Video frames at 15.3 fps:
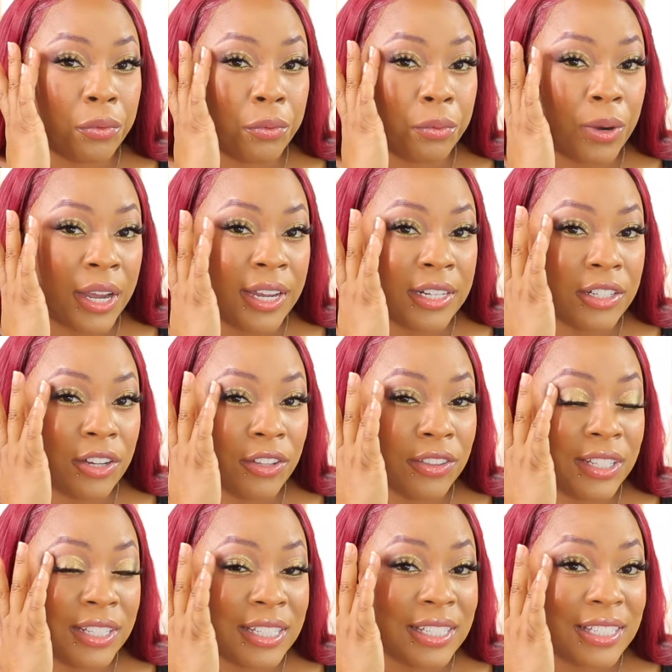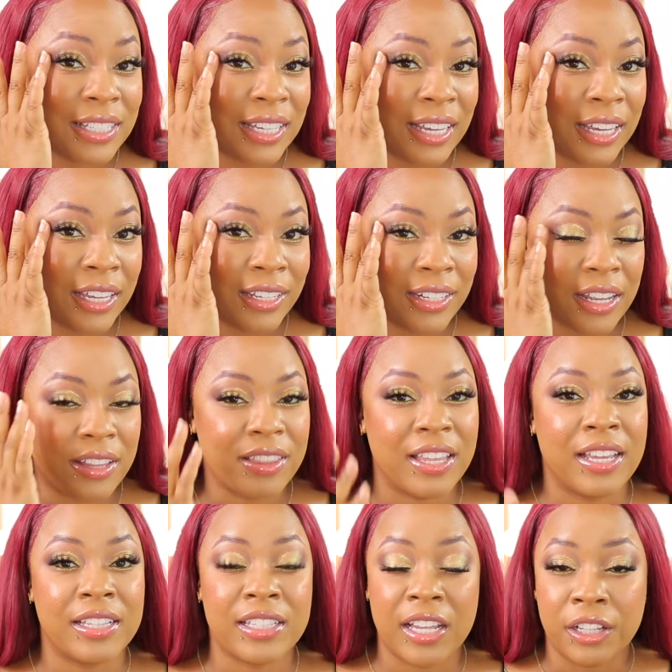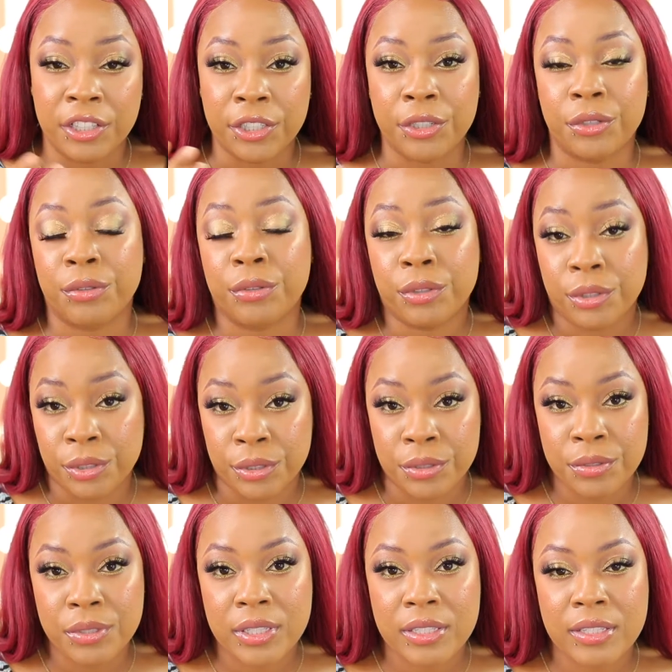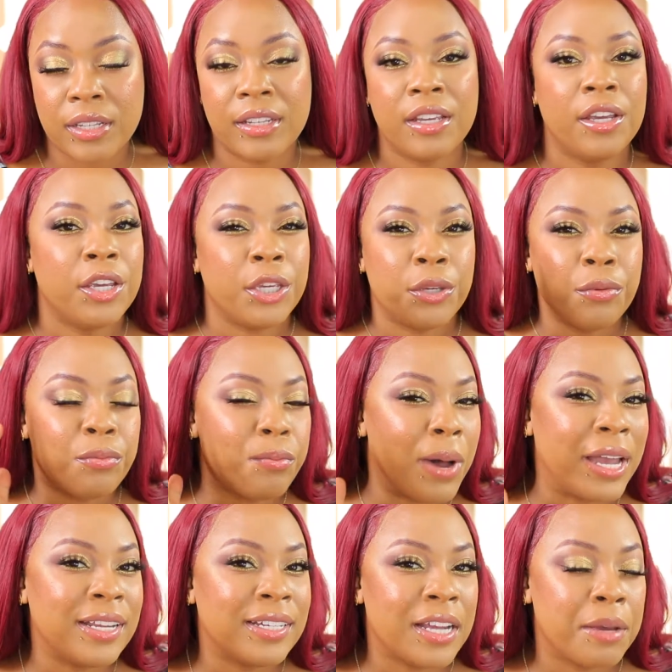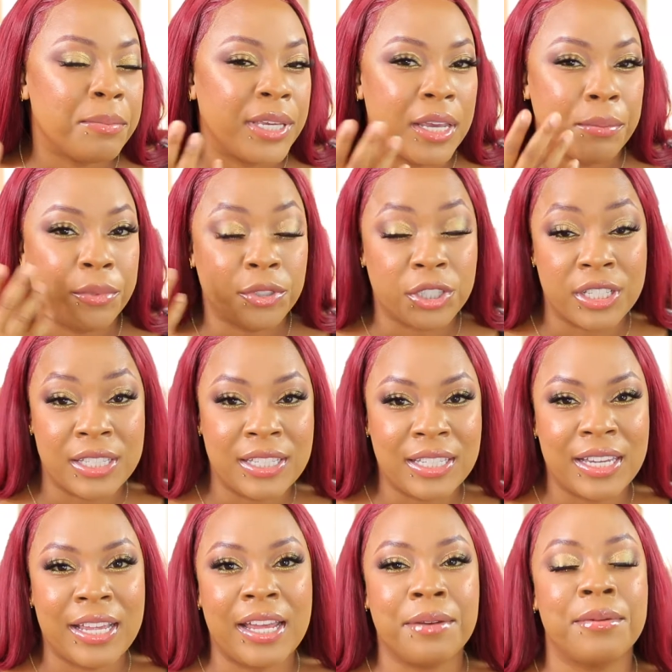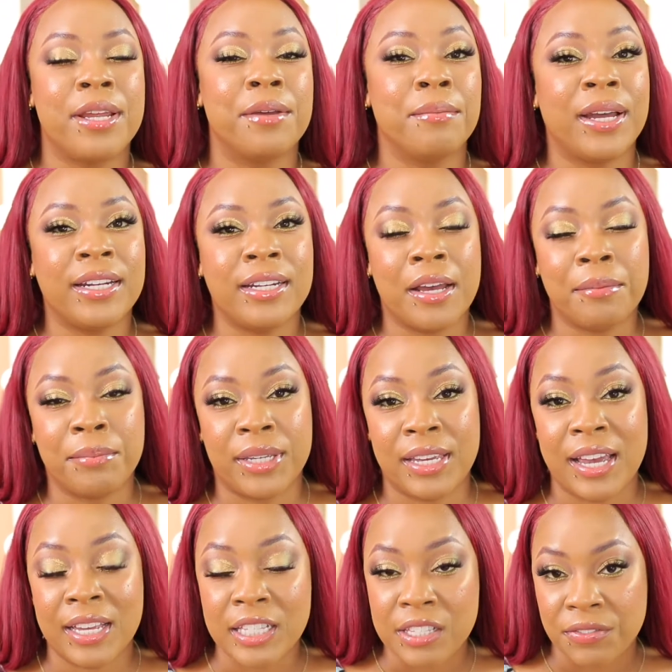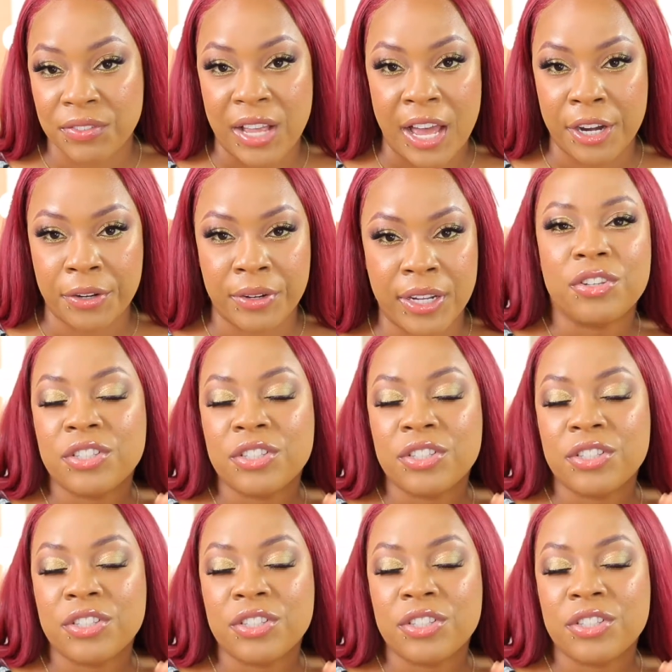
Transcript: right on the skin that's a little loose, you might not be able to see it and it might not be as flattering.